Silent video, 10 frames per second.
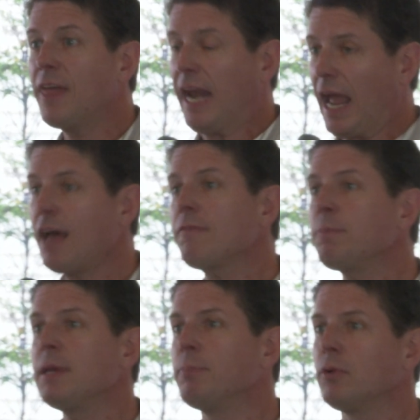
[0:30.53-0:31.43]
that
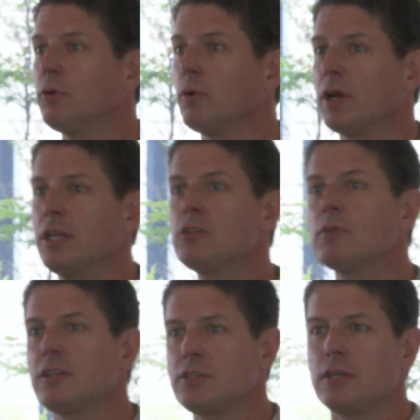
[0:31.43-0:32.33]
have people who are
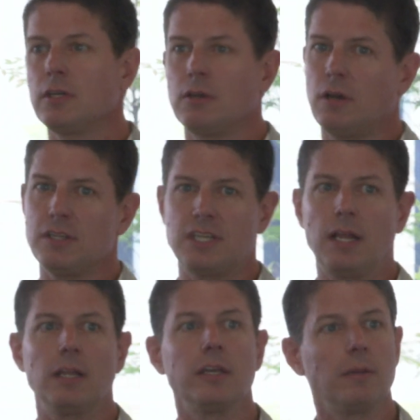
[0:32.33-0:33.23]
interested in
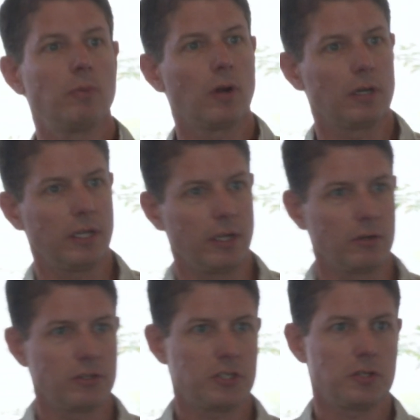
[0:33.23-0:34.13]
causality, broadly
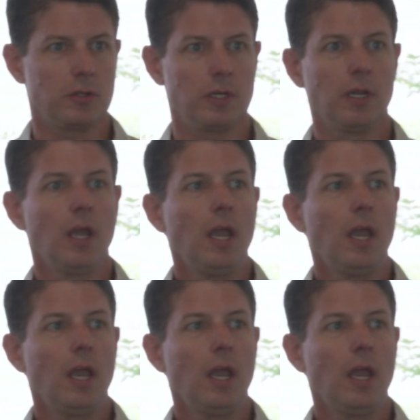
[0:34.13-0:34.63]
understood,